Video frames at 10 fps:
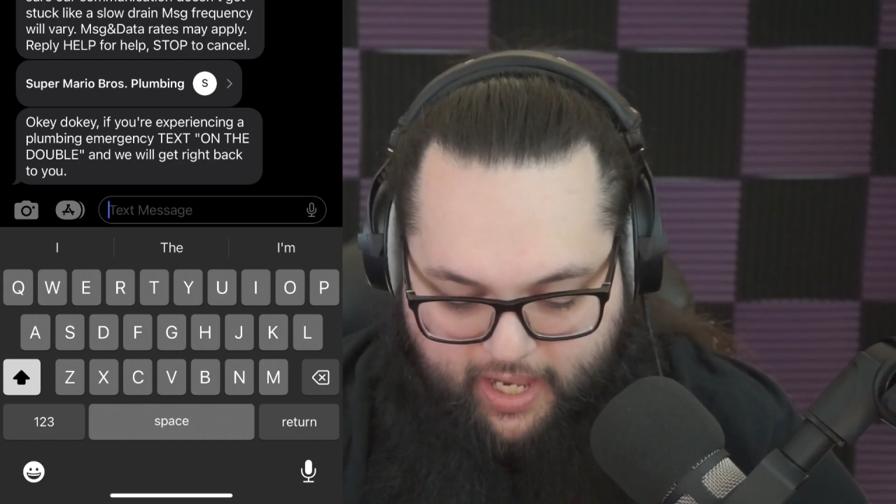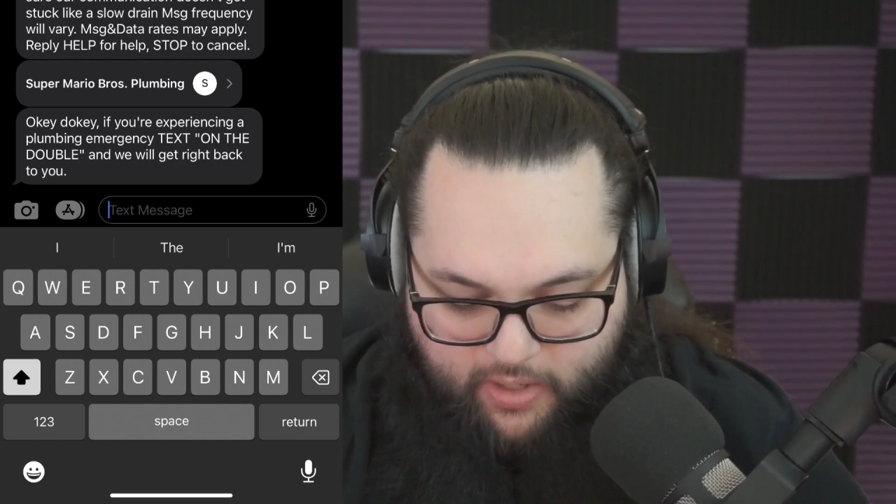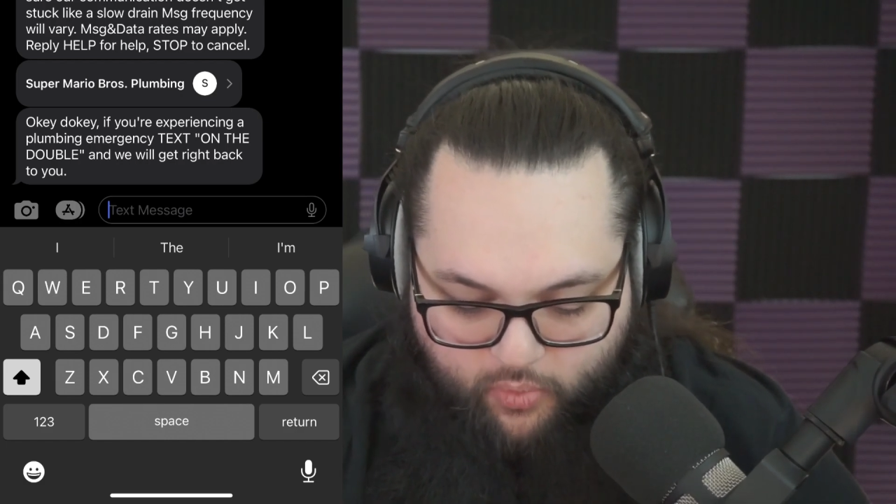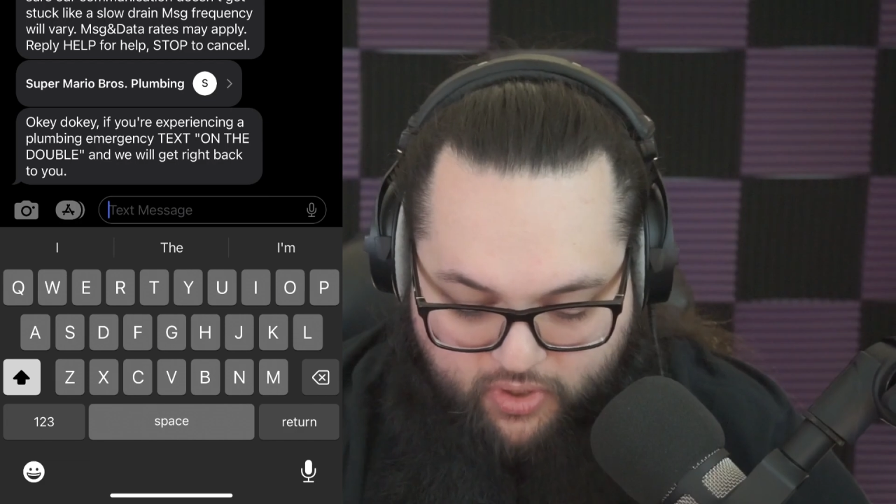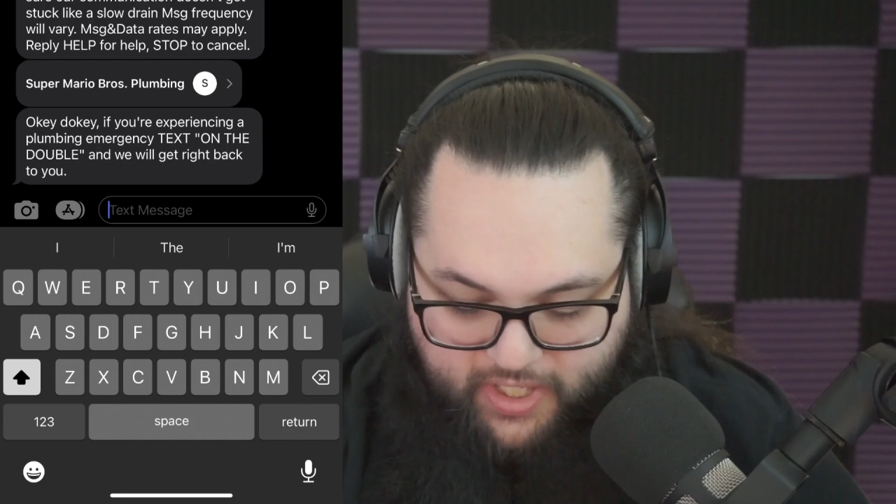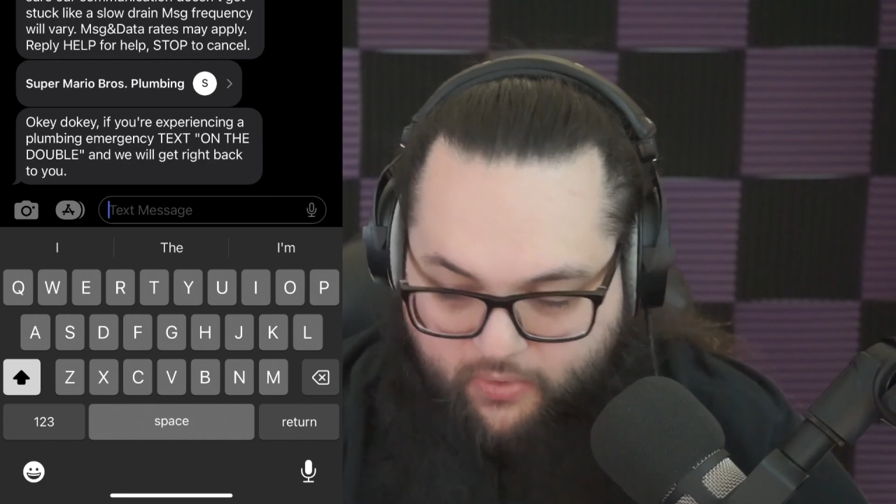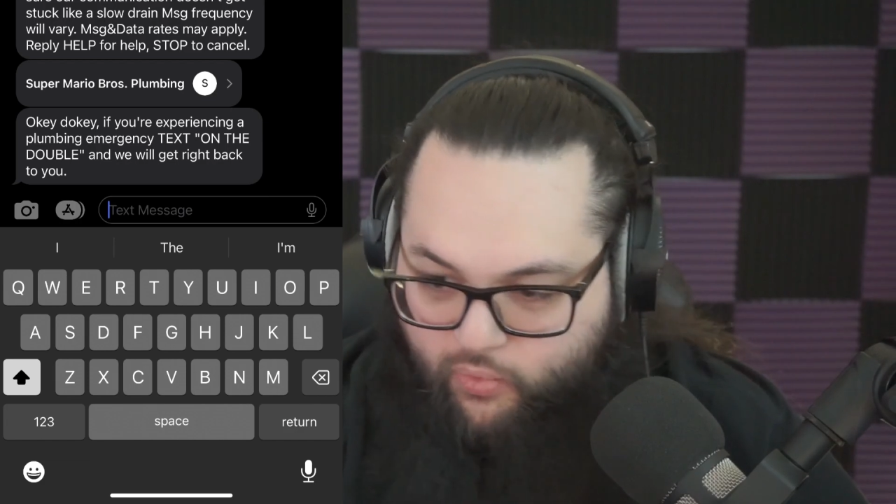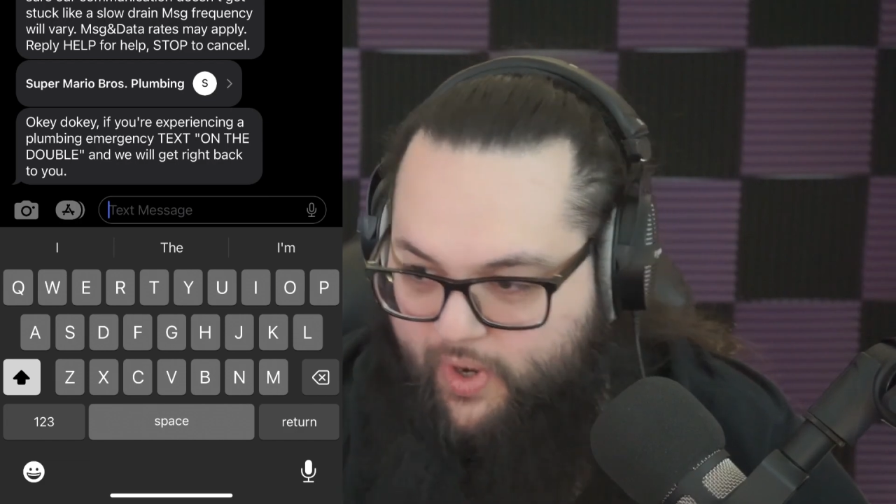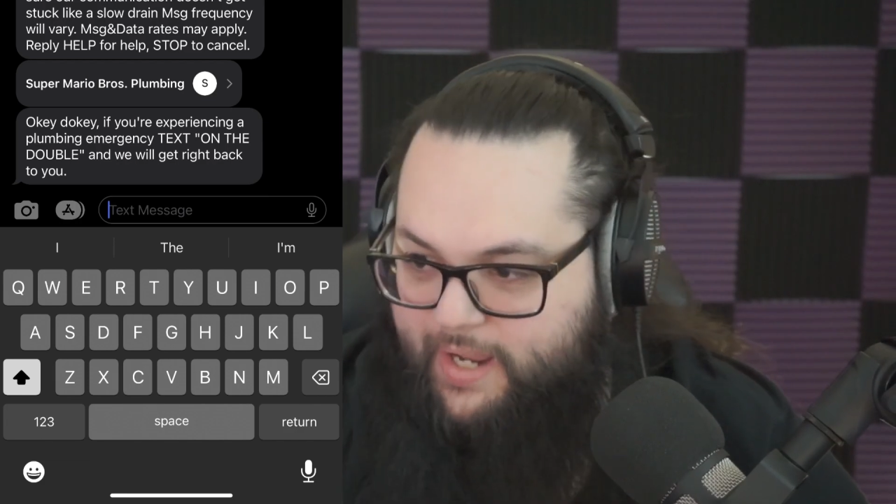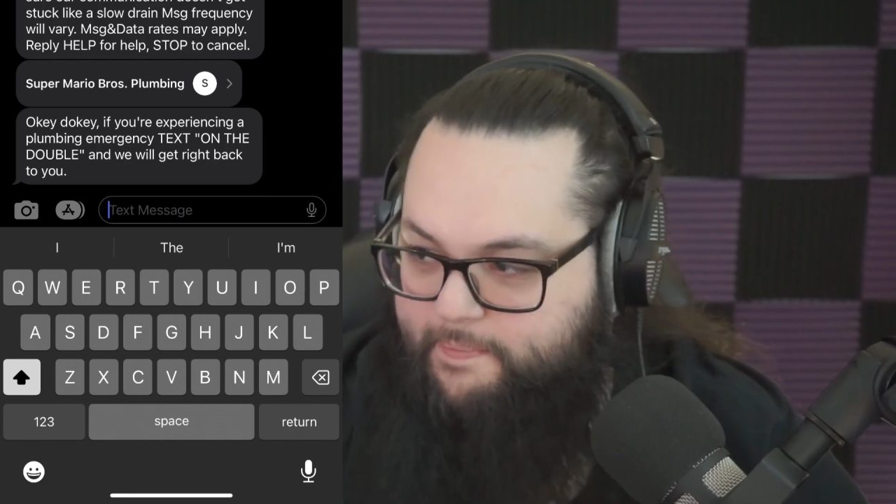and we'll get
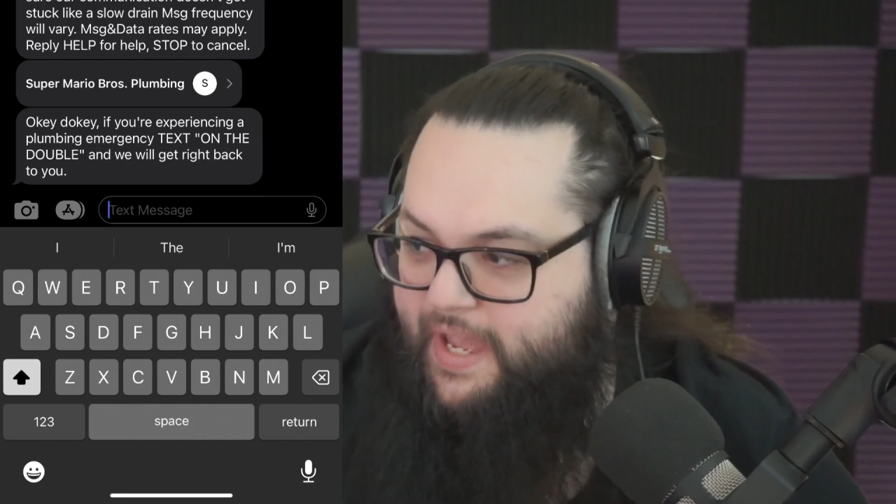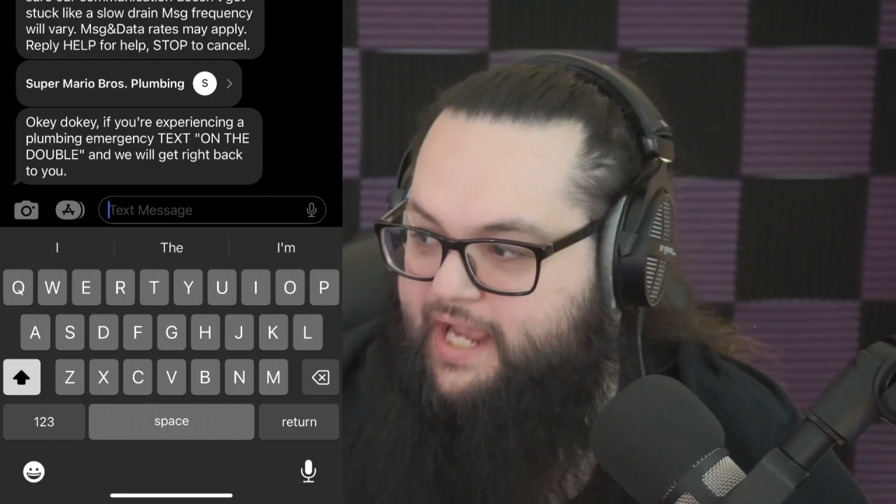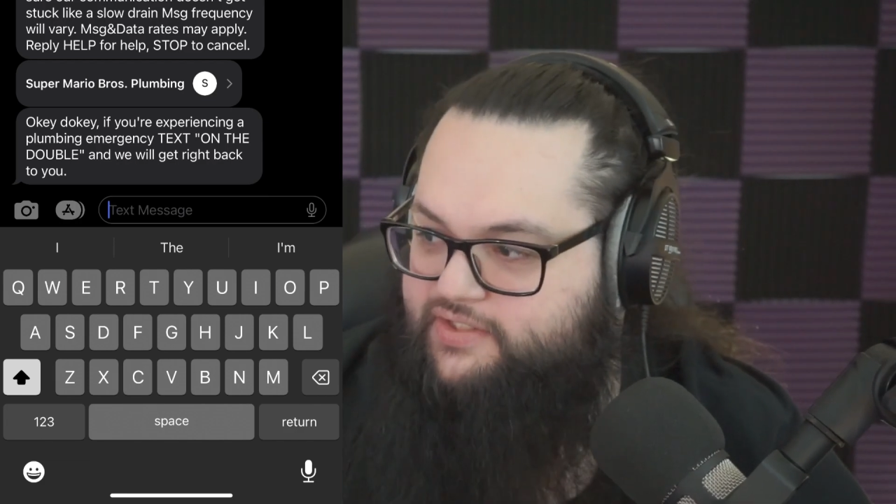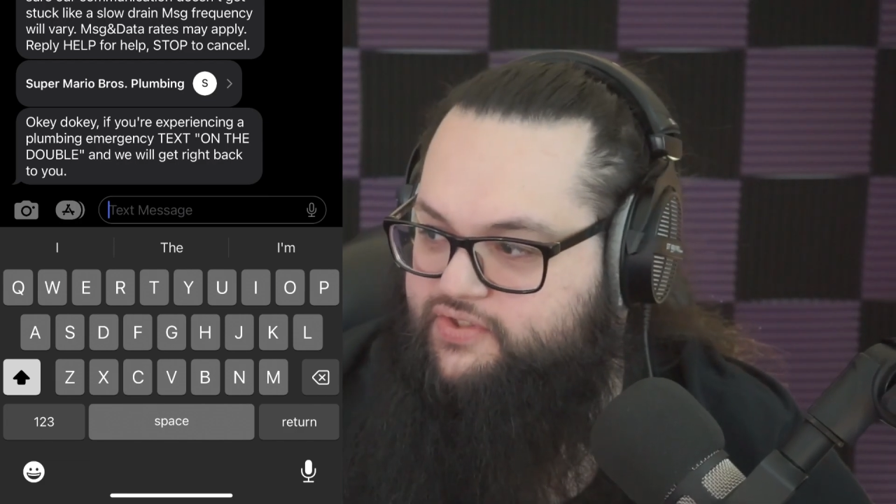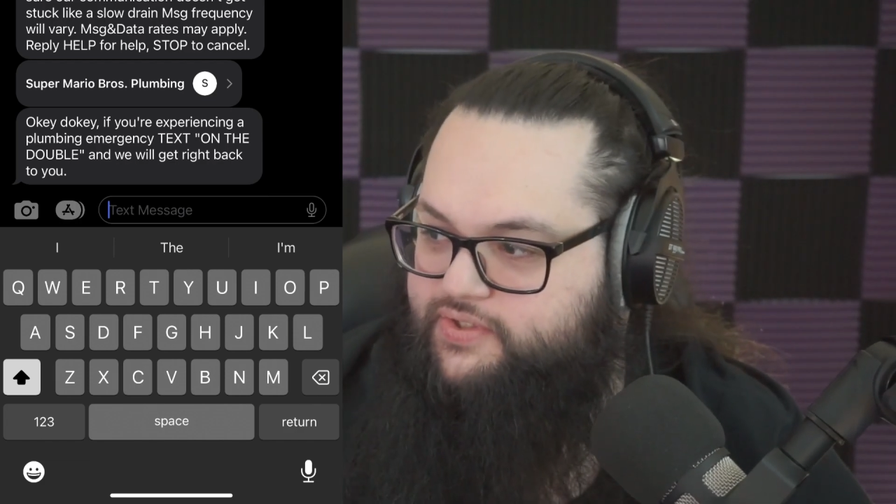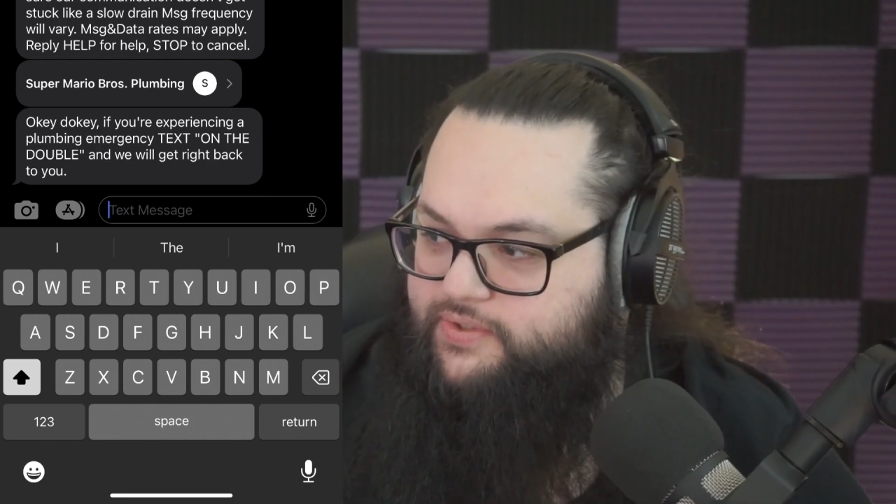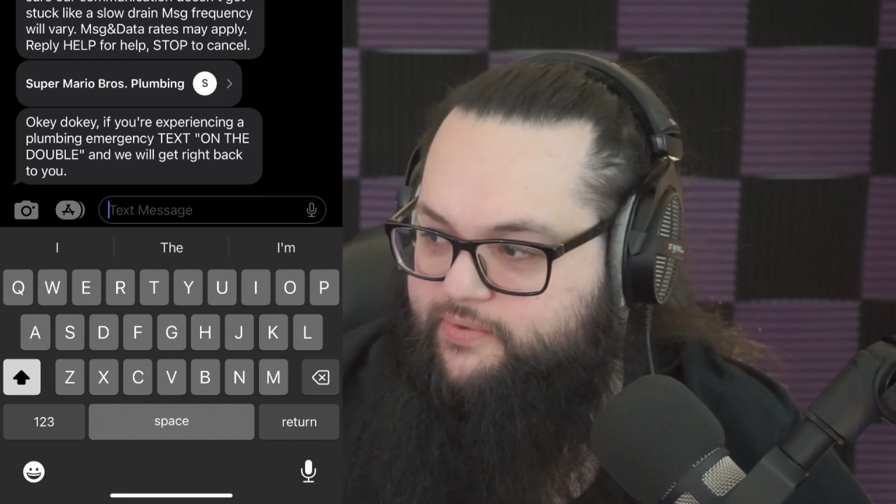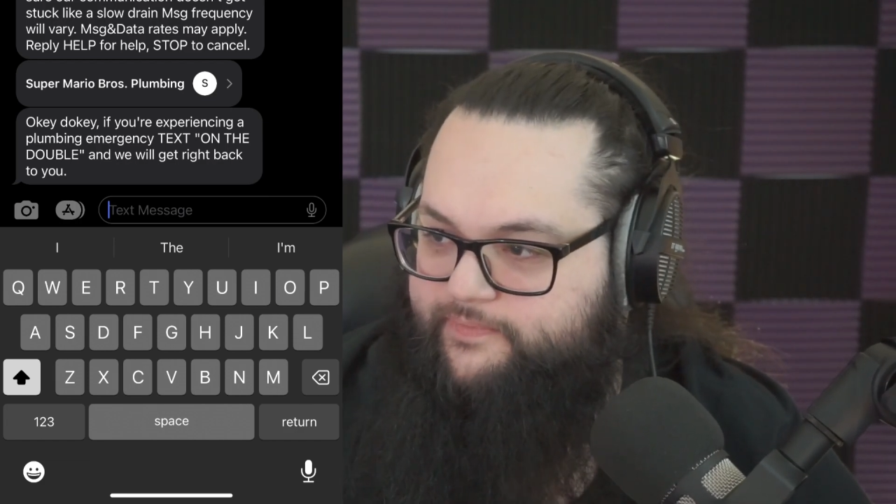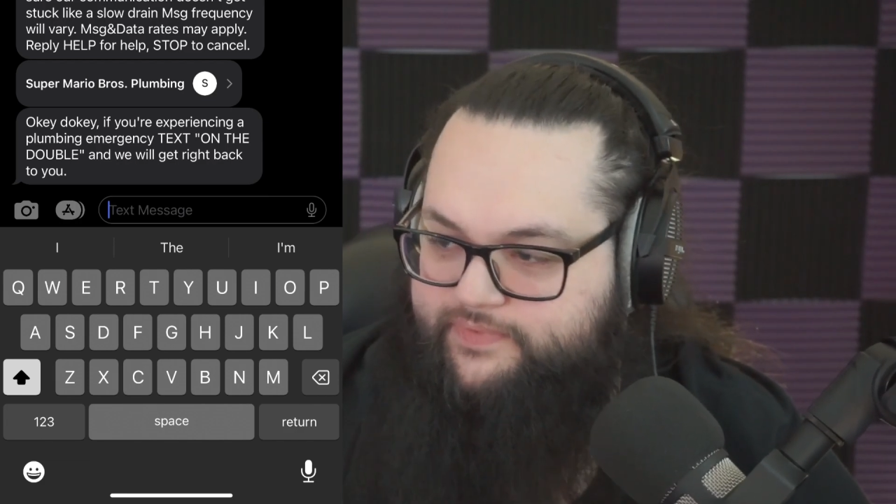right back to you.